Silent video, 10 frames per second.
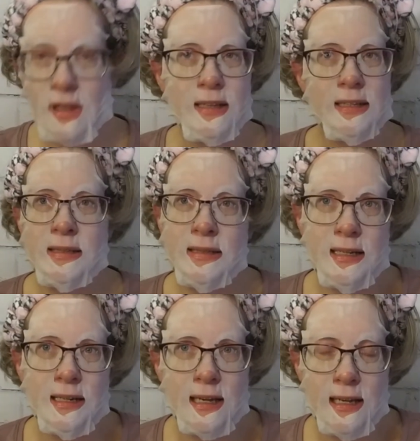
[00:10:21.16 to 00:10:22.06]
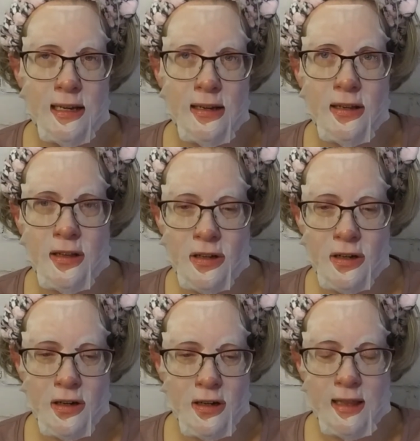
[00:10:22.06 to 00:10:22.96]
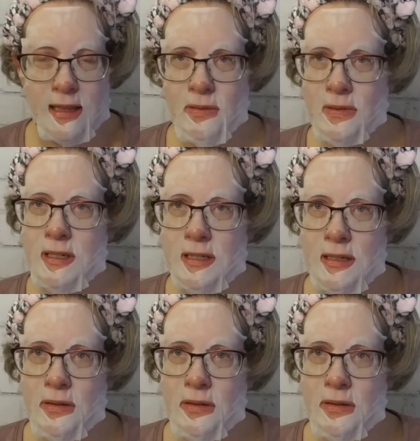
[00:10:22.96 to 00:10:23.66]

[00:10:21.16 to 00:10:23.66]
this is getting long. That was